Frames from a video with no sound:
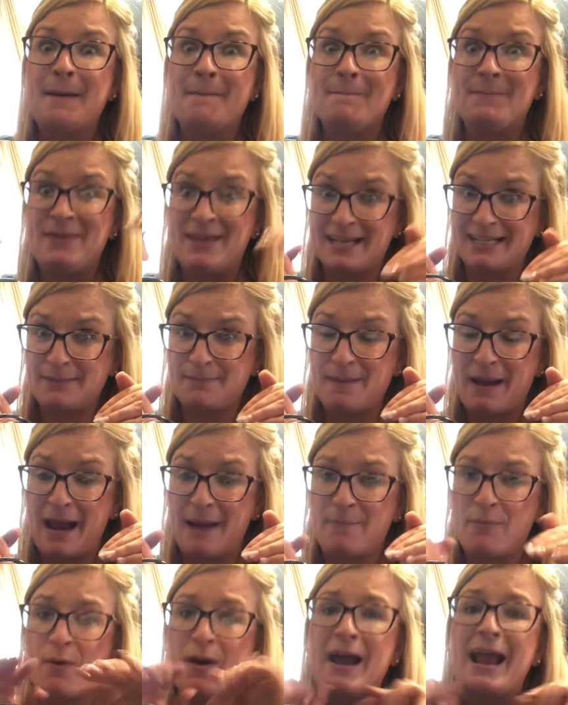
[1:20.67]
This
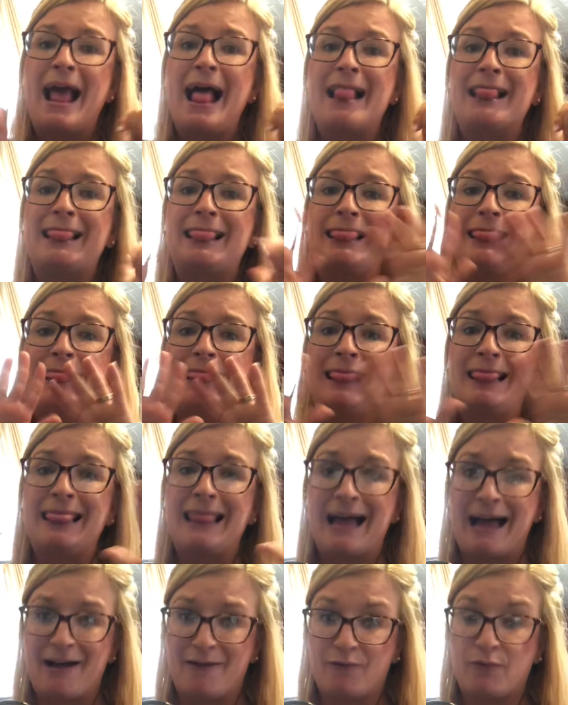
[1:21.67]
bad boy,
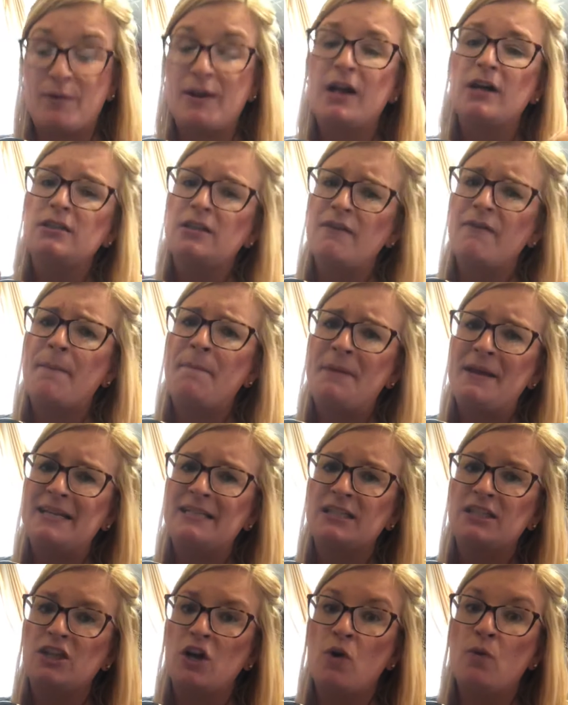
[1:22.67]
love. We also have a
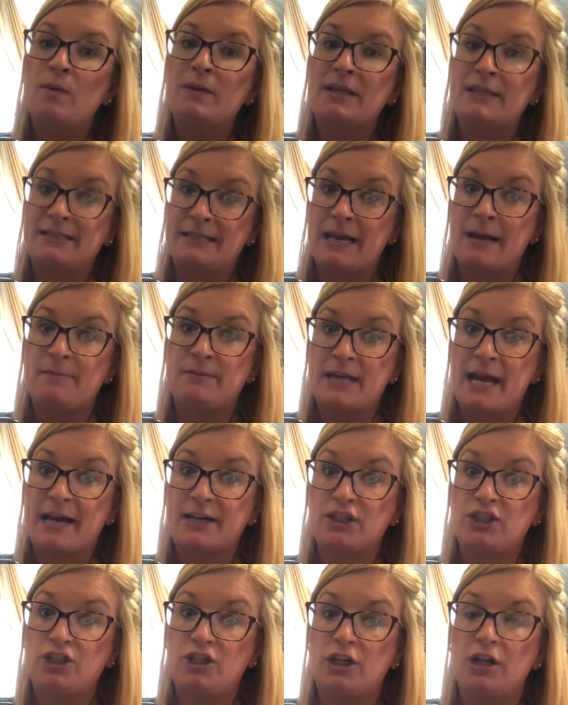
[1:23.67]
pizza stone with the same
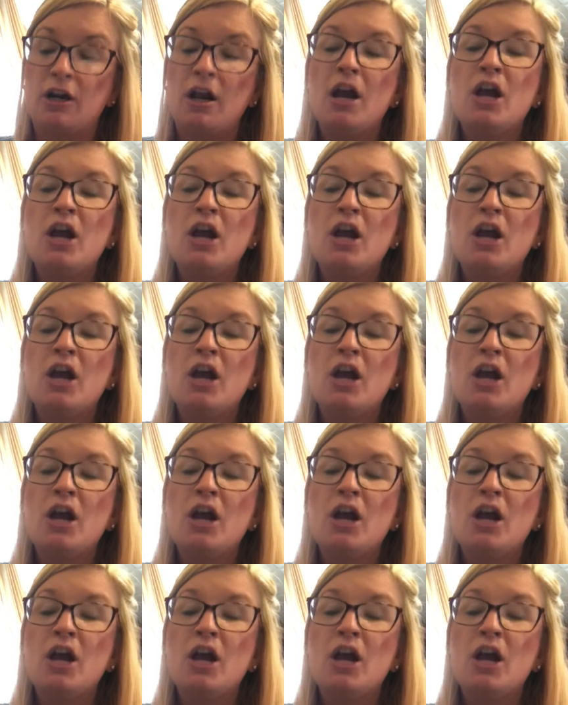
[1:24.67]
texture.